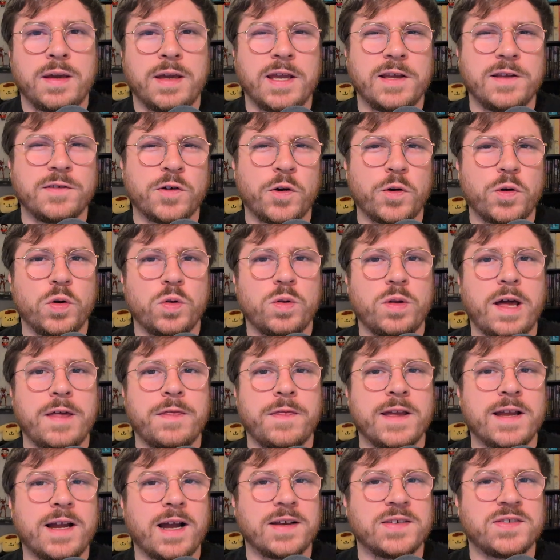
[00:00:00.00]
In total, I
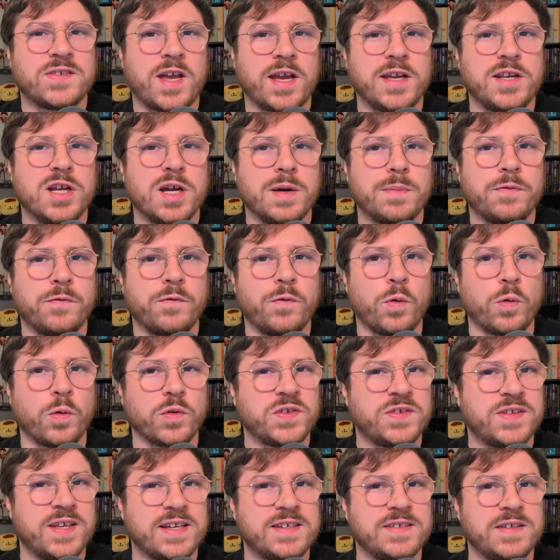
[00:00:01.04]
think I signed up for
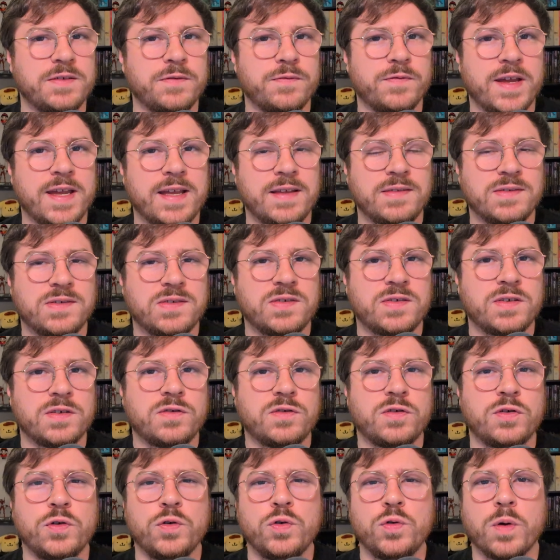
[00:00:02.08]
6 events,
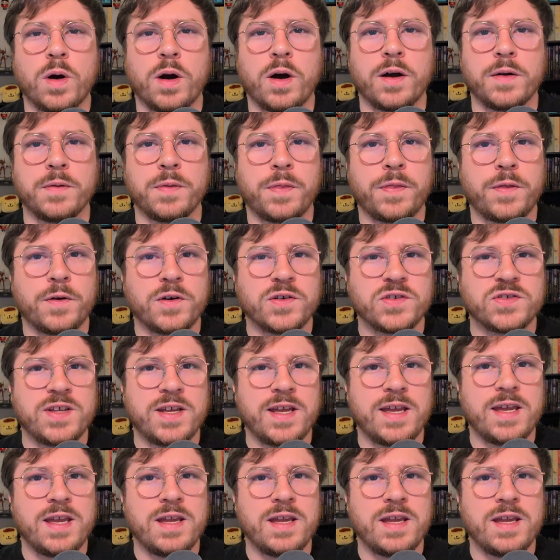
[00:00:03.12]
2 on Thursday,